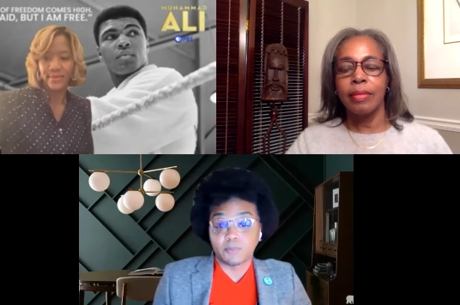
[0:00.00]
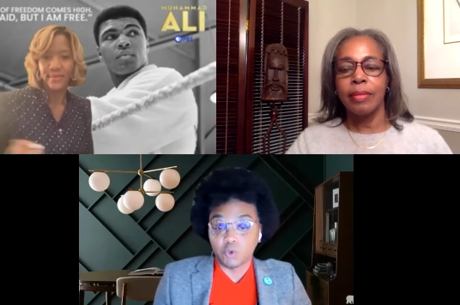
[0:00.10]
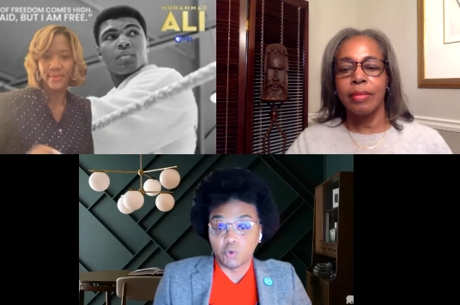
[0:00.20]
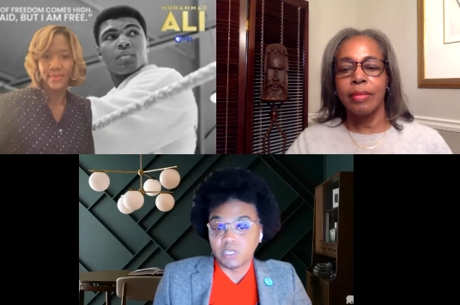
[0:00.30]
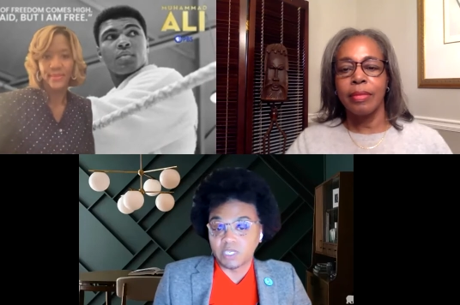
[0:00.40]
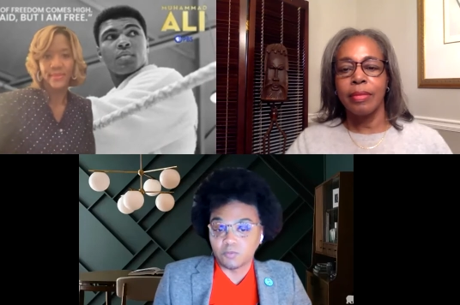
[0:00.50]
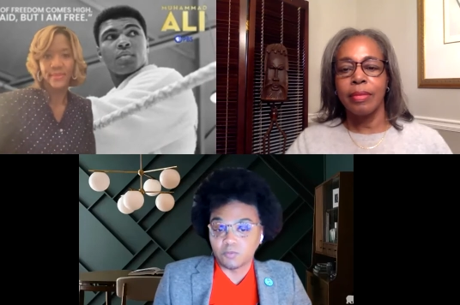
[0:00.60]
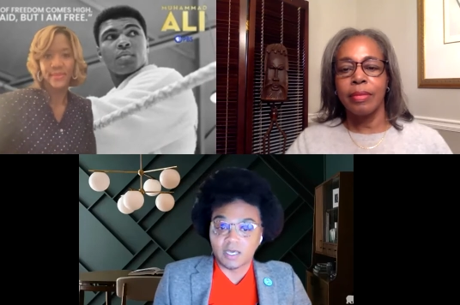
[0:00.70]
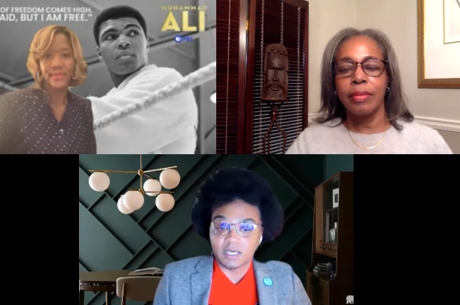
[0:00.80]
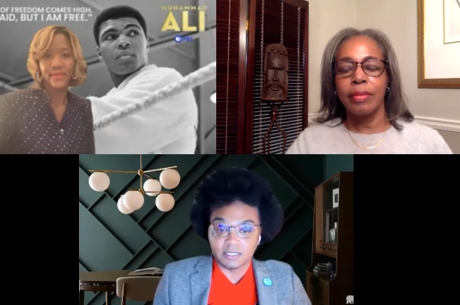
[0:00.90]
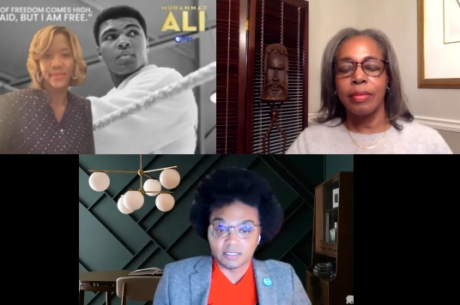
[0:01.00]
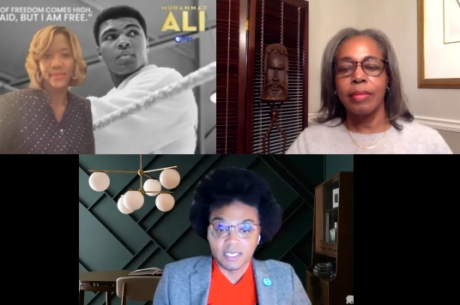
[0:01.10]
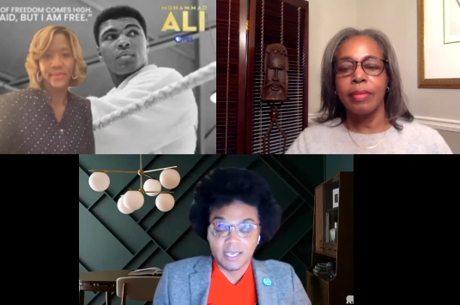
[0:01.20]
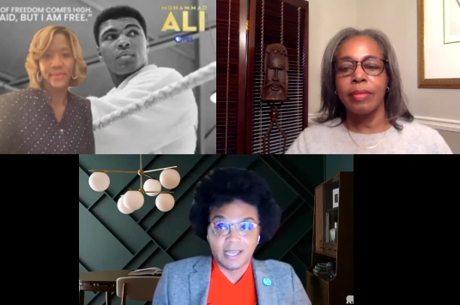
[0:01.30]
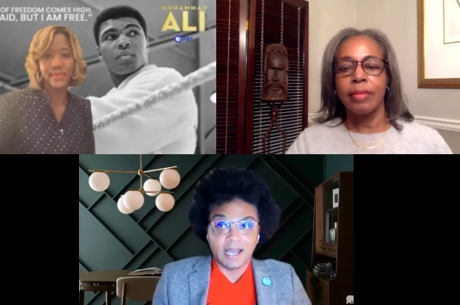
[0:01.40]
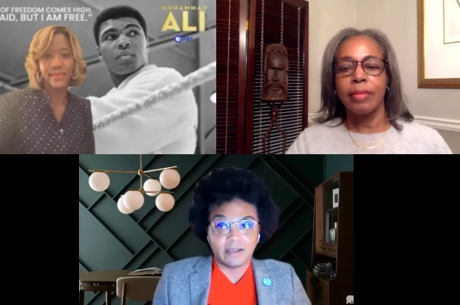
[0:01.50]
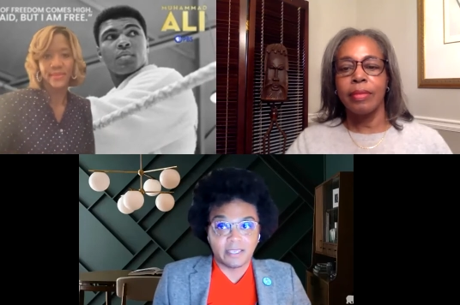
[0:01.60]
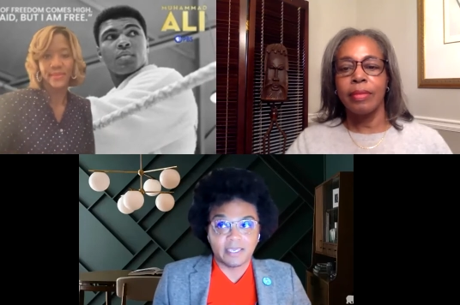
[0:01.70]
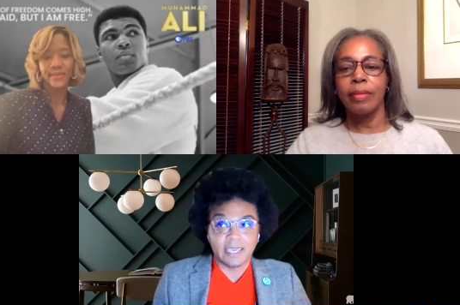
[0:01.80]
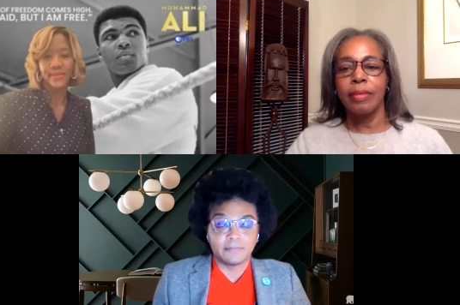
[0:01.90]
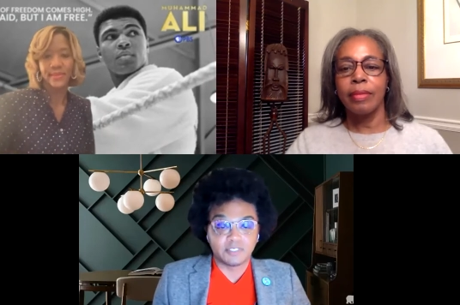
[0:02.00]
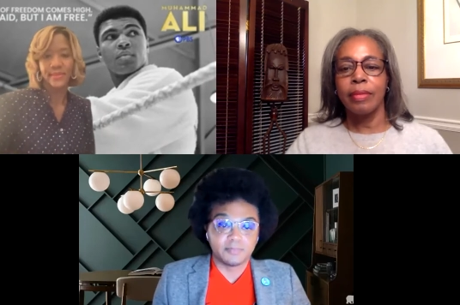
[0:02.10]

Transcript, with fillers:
Speaker 1: really shape who he was and how he